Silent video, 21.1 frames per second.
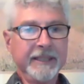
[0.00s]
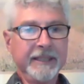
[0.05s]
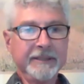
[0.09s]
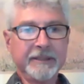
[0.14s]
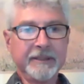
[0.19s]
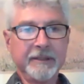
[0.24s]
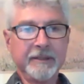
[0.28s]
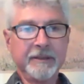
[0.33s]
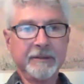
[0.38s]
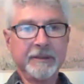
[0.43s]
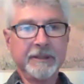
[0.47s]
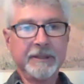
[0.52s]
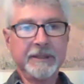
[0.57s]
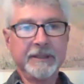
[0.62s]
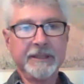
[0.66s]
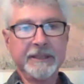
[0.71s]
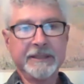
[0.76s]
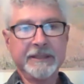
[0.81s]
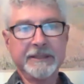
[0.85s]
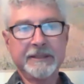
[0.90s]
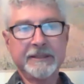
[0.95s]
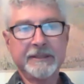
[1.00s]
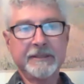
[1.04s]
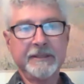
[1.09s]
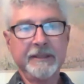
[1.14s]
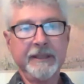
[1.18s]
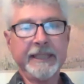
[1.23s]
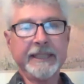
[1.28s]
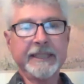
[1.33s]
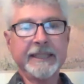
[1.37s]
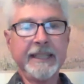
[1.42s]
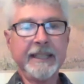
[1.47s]
So it's
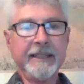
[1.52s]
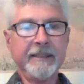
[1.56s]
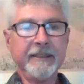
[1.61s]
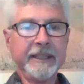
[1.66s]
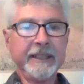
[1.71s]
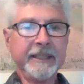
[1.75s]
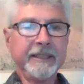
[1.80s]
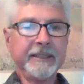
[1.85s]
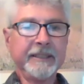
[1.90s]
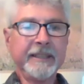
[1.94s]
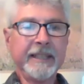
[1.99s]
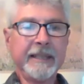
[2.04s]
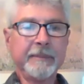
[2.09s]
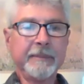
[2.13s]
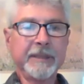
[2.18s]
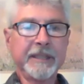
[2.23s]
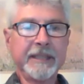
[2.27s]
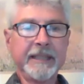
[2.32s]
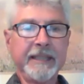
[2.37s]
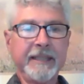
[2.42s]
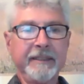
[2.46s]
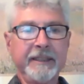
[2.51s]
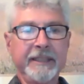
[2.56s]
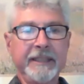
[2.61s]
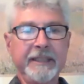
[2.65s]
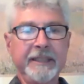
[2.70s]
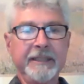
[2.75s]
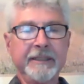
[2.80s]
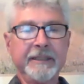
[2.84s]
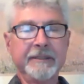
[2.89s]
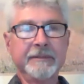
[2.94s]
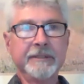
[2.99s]
Lake County, Napa
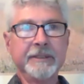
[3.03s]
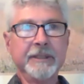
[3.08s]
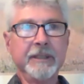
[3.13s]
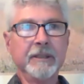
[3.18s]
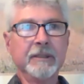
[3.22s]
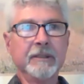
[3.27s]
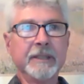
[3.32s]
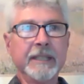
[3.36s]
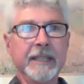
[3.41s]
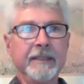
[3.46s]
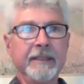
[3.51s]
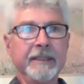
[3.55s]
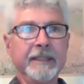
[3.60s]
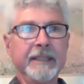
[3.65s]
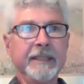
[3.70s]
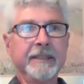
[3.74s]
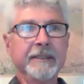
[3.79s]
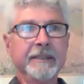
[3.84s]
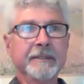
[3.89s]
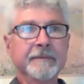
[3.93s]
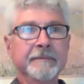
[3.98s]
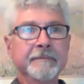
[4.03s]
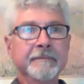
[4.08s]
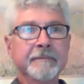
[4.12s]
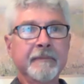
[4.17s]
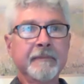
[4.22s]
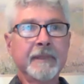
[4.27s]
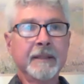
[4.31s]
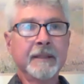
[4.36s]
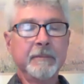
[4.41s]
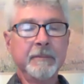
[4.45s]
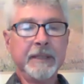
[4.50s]
County, Yolo County,
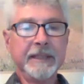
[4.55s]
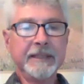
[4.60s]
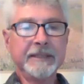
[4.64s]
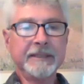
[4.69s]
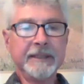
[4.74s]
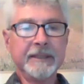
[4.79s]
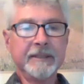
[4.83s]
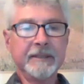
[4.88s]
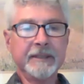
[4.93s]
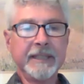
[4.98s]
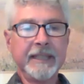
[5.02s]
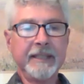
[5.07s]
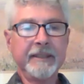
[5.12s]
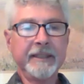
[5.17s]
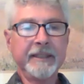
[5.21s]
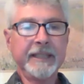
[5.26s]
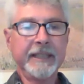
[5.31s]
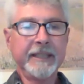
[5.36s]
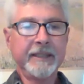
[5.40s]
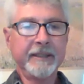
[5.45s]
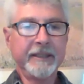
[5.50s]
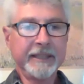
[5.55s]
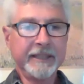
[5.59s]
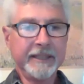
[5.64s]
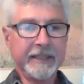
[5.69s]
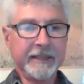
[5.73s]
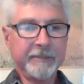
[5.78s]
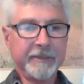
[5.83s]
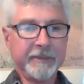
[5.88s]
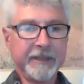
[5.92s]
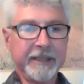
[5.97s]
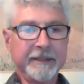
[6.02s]
Mendocino County area
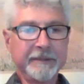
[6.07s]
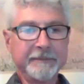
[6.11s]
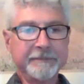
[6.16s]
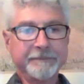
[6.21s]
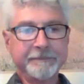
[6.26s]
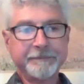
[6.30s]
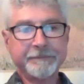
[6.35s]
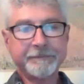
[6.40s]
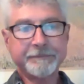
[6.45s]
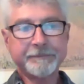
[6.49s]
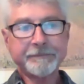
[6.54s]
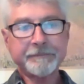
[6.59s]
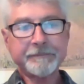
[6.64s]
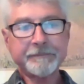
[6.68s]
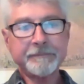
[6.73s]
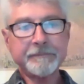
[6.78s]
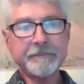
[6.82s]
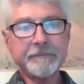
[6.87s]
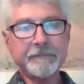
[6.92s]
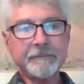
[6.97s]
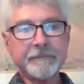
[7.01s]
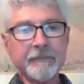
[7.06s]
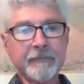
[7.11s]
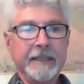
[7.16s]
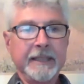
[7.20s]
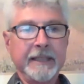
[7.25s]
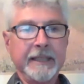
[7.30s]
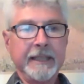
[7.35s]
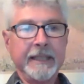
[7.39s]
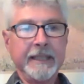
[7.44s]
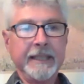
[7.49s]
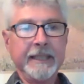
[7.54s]
up there.
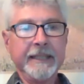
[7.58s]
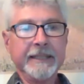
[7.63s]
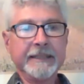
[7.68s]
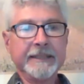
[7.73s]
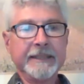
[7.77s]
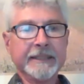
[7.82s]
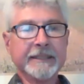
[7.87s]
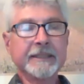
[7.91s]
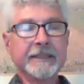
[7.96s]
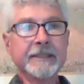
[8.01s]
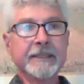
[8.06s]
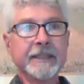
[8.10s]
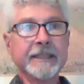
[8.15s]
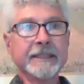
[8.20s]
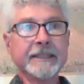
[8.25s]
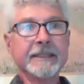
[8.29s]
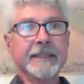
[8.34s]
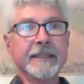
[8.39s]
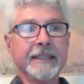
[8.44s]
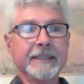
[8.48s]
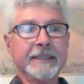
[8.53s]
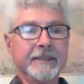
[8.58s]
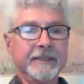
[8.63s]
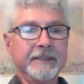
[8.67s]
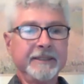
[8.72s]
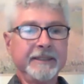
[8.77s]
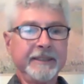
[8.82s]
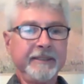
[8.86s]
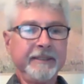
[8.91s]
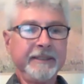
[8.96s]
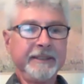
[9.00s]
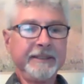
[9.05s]
In addition to this lecture
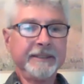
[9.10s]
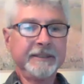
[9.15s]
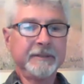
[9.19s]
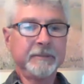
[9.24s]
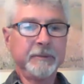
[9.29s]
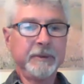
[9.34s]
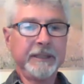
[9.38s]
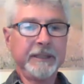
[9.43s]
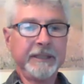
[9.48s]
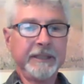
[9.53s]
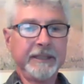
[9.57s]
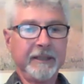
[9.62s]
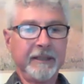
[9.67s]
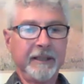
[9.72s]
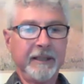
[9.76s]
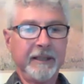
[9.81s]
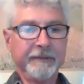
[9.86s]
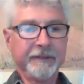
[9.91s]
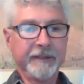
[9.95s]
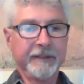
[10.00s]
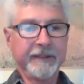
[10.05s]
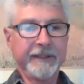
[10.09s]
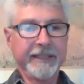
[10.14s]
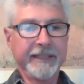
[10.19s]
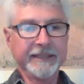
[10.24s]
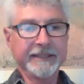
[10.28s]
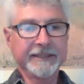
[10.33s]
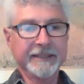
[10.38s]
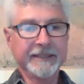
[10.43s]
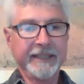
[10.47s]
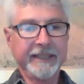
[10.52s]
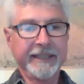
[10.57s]
series, we offer
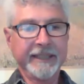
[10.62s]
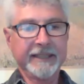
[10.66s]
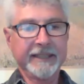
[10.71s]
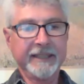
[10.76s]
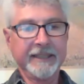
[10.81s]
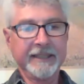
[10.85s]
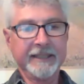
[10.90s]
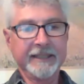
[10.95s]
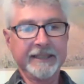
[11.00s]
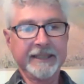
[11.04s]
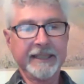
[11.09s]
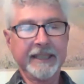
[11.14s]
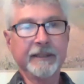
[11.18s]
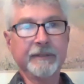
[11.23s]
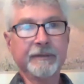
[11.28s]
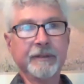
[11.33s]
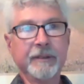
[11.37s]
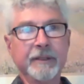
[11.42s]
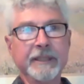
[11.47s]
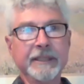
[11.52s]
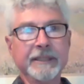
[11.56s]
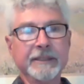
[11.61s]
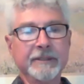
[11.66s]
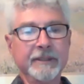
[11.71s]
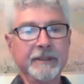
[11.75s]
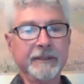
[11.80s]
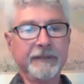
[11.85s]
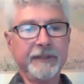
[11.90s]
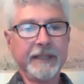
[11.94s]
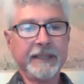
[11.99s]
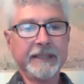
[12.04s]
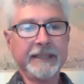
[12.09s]
things like uh, California
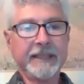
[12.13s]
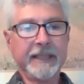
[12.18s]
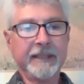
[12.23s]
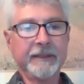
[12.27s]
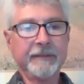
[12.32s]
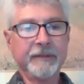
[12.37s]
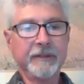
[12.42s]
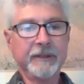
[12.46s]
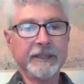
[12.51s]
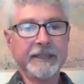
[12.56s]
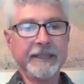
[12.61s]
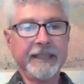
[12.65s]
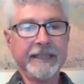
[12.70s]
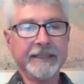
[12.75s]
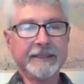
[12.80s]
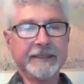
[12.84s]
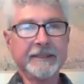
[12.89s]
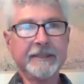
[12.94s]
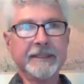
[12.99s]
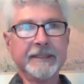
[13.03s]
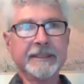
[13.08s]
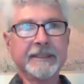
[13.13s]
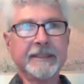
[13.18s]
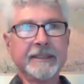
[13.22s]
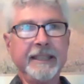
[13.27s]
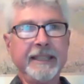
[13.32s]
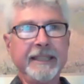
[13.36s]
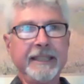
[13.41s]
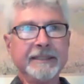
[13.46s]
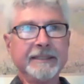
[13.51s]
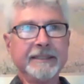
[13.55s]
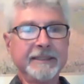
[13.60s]
Certified California Naturalist
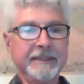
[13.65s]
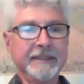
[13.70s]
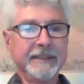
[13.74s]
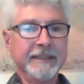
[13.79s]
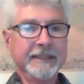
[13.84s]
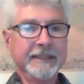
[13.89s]
class.